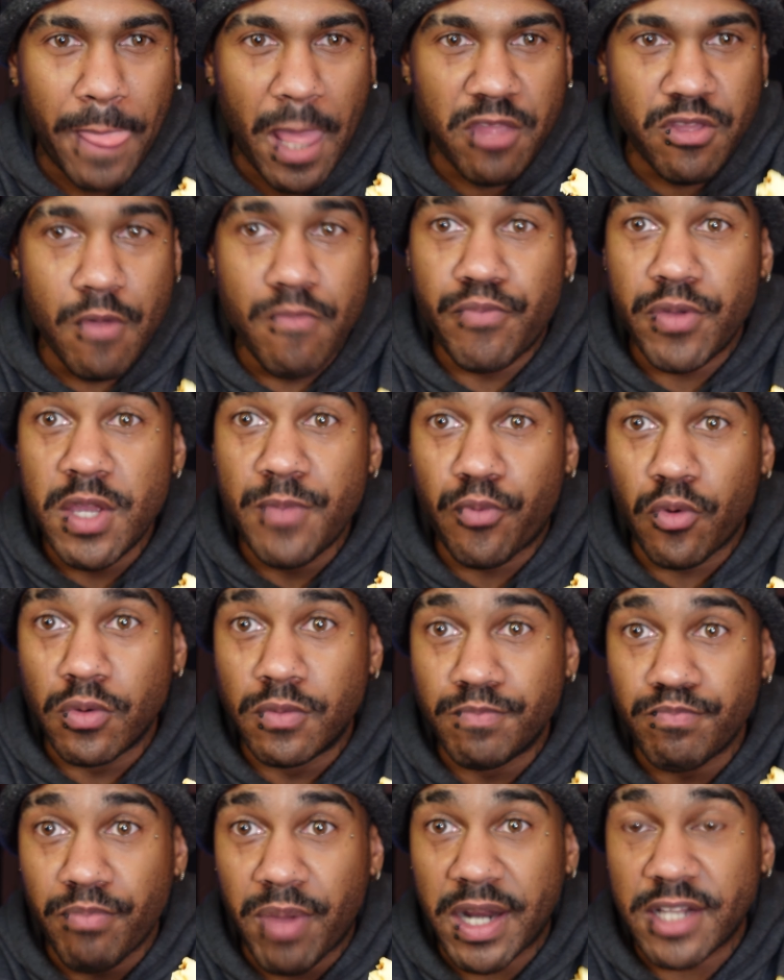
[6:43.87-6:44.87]
them people,
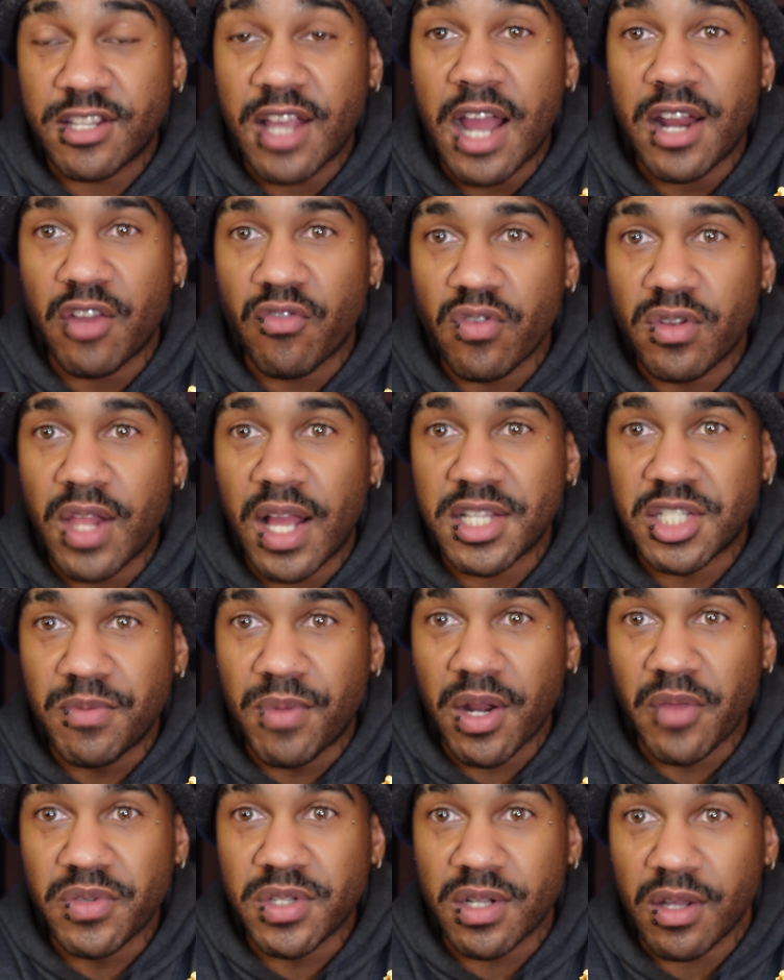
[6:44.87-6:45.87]
by the time they realized
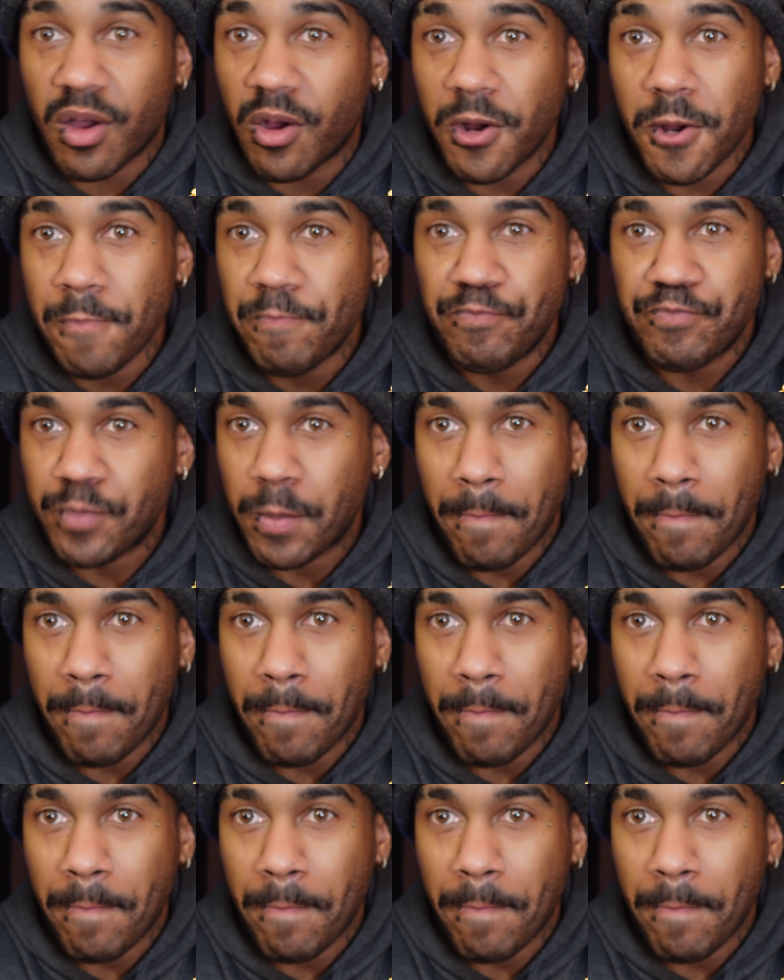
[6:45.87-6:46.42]
somebody was in the car,